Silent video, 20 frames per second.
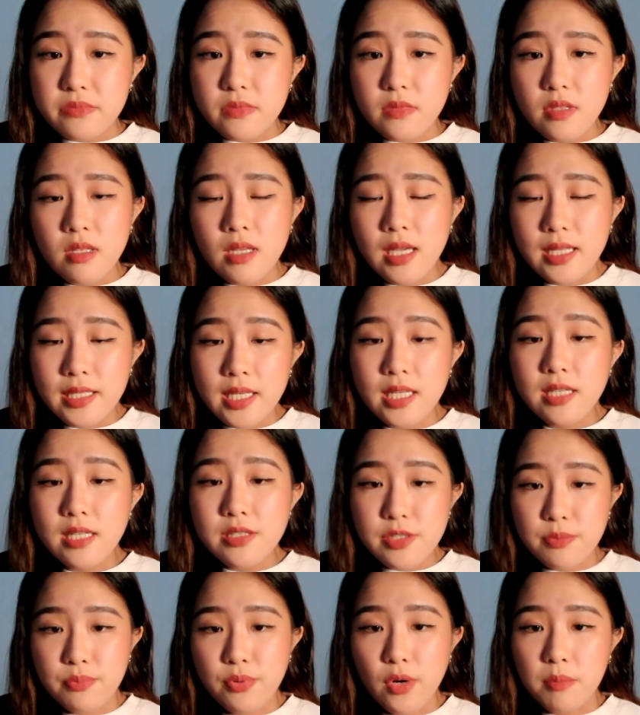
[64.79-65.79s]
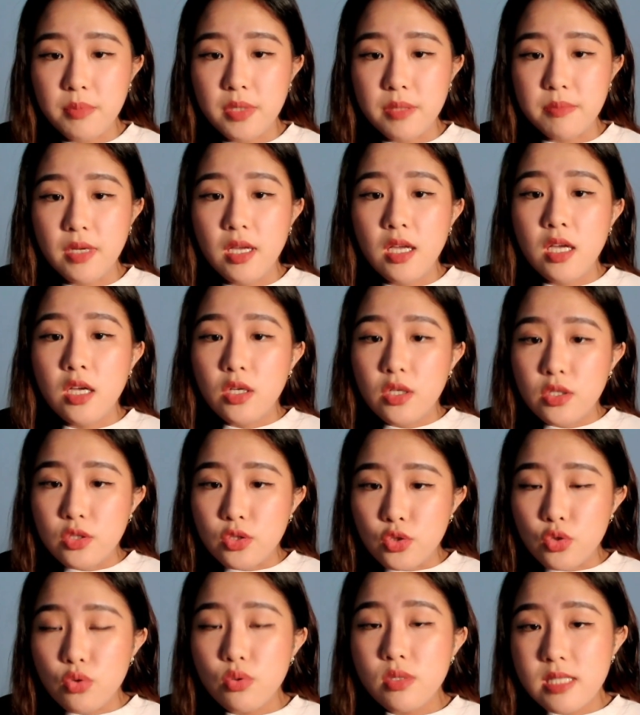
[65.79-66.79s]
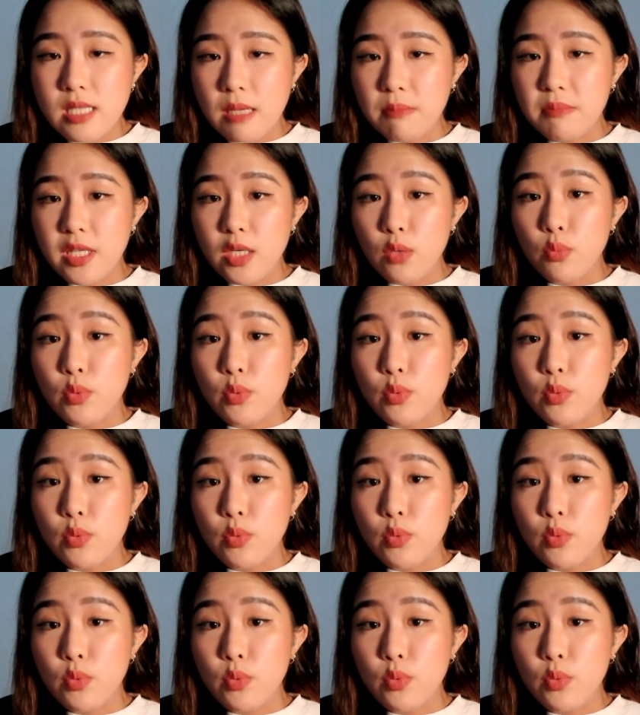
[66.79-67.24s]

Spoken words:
And here's the problem. Do something